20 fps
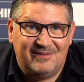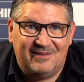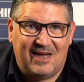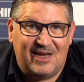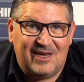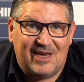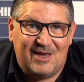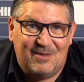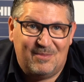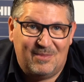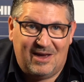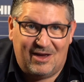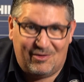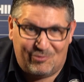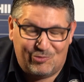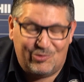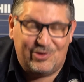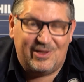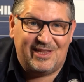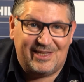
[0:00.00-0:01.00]
I
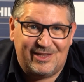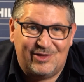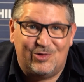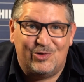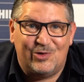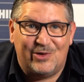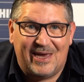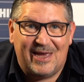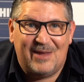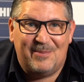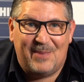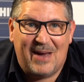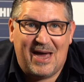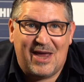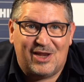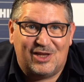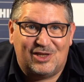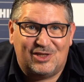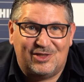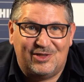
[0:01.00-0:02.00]
really do get
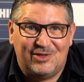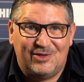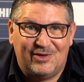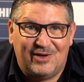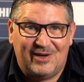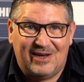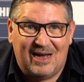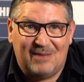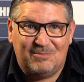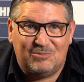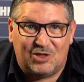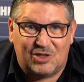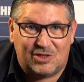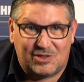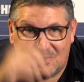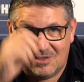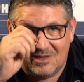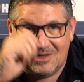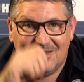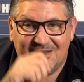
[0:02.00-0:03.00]
embarrassed, you know.
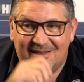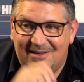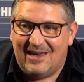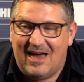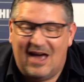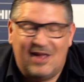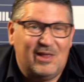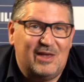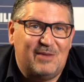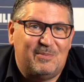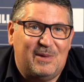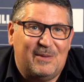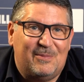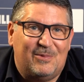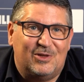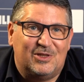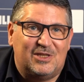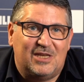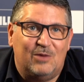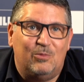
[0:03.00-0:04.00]
I like
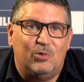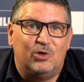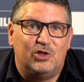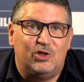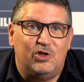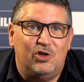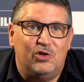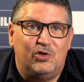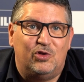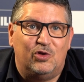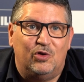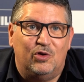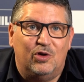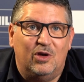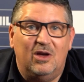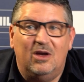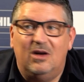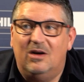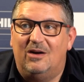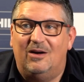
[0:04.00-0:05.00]
people that say, what do you do?
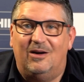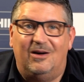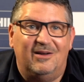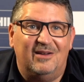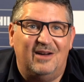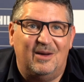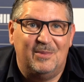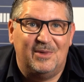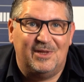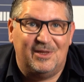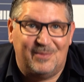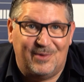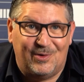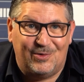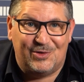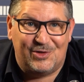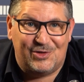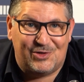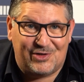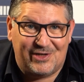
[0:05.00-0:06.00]
Oh, I'm in the
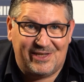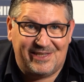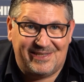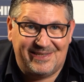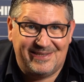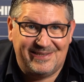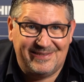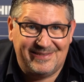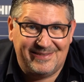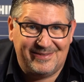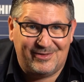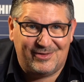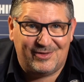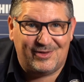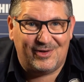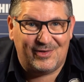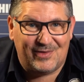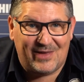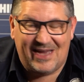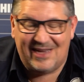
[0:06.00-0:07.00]
building trade,
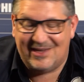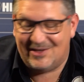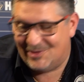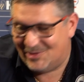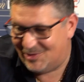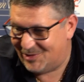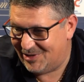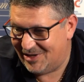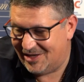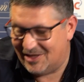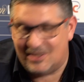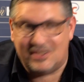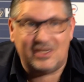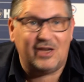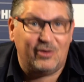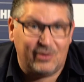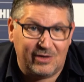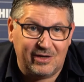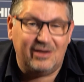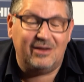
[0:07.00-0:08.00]
or that, you know. And they say,
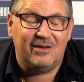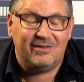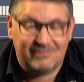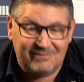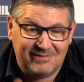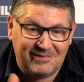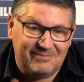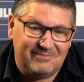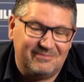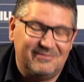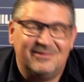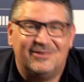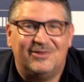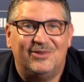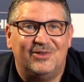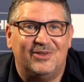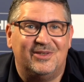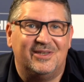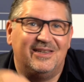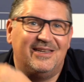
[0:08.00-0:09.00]
all right,
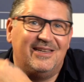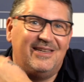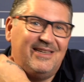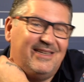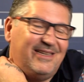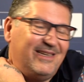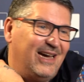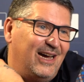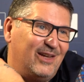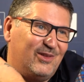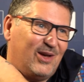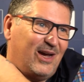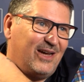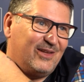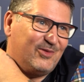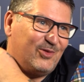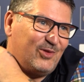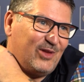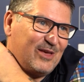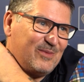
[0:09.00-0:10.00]
dude, I
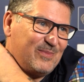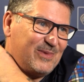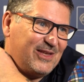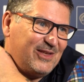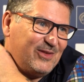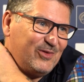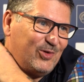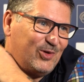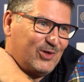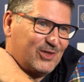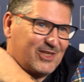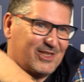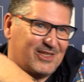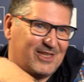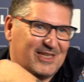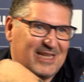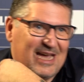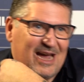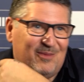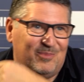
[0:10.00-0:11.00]
don't like being noticed as
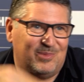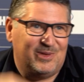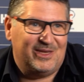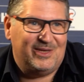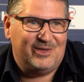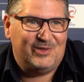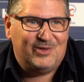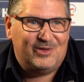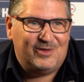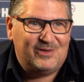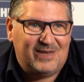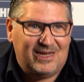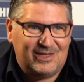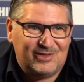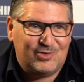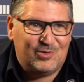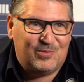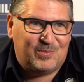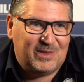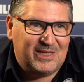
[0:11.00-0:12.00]
a dart player, you know. I
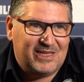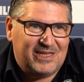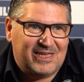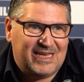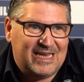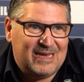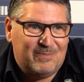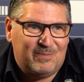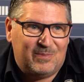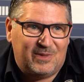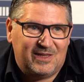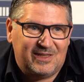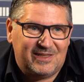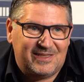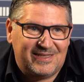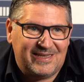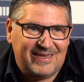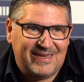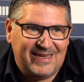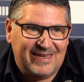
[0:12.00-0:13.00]
do play the game,
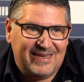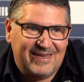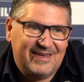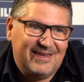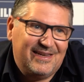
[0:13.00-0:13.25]
but I